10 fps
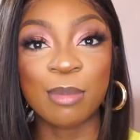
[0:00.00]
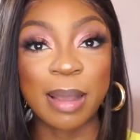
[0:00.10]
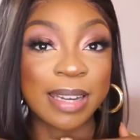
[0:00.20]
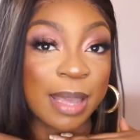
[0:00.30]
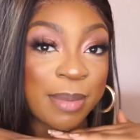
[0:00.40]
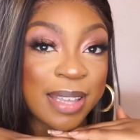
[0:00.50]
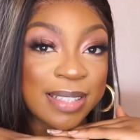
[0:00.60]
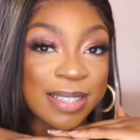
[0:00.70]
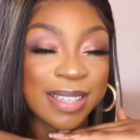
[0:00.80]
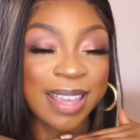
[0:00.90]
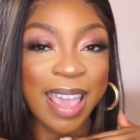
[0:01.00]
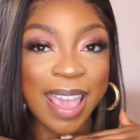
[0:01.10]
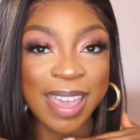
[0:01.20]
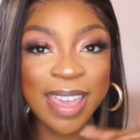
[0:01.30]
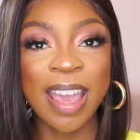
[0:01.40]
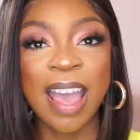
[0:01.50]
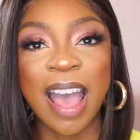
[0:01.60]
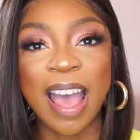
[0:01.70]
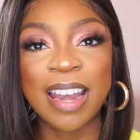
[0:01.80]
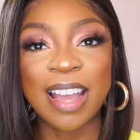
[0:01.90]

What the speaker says: My name is Kay, and